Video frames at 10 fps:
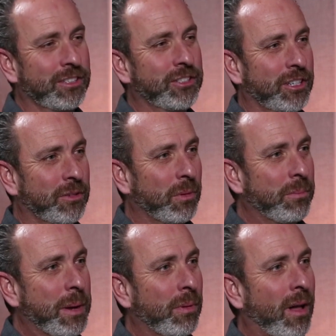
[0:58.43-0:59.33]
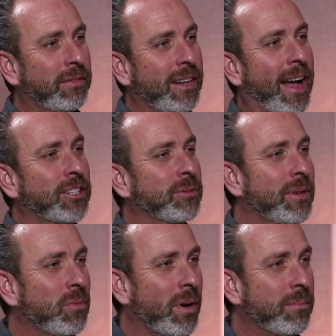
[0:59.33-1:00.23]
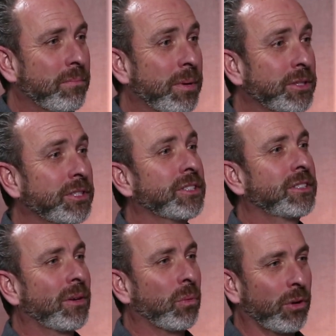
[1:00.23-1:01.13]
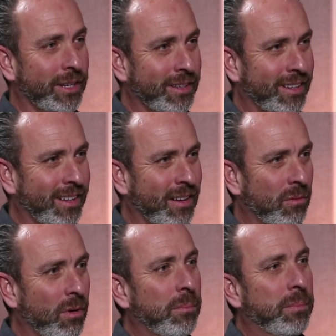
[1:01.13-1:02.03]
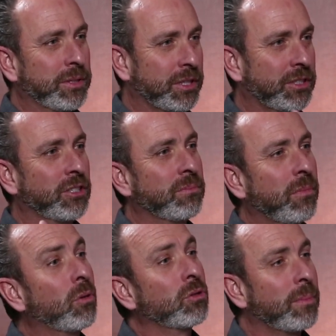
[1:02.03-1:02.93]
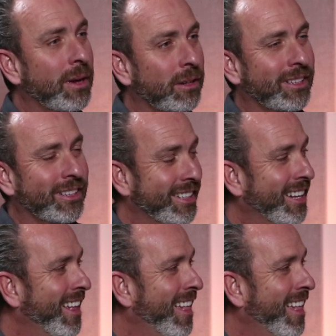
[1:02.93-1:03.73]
sure. Well, people often ask me what business that we're in. What business is Motos America in?